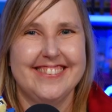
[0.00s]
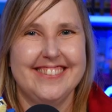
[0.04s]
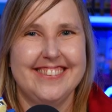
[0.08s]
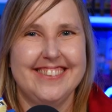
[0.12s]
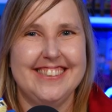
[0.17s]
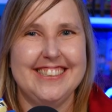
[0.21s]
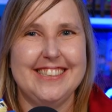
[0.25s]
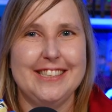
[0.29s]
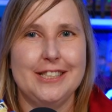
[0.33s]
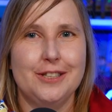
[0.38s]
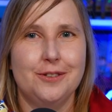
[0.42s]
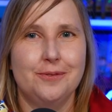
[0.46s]

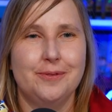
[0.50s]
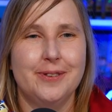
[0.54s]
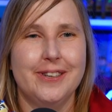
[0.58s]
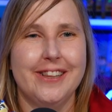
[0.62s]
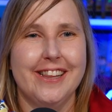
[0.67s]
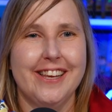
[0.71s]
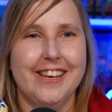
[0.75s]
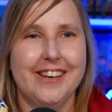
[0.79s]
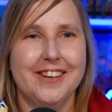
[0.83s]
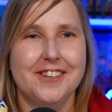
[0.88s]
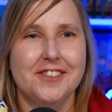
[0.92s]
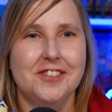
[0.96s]
This is where the
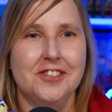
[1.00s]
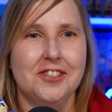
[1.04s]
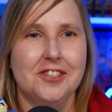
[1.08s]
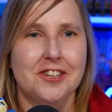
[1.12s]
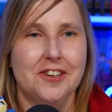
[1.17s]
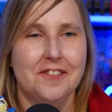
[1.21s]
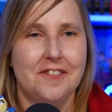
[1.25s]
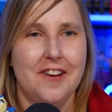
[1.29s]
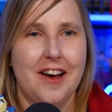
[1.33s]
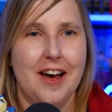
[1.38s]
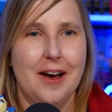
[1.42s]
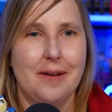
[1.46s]
good
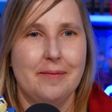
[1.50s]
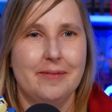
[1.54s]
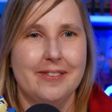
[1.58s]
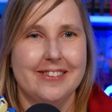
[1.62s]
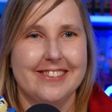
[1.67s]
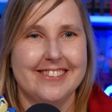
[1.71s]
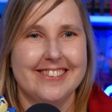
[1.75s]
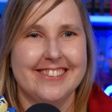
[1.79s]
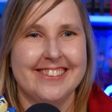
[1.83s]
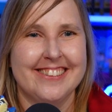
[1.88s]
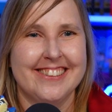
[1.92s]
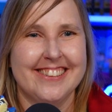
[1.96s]
stuff
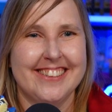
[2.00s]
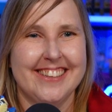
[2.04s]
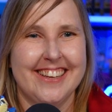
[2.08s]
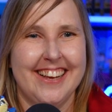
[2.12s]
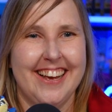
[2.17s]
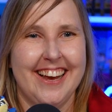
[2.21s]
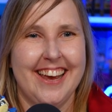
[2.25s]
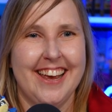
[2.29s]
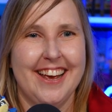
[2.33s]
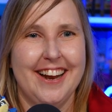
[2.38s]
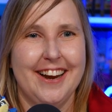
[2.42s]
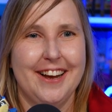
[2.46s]
happens. I
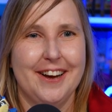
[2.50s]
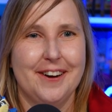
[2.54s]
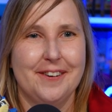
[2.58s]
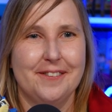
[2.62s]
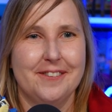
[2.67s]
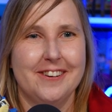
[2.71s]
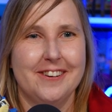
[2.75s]
cannot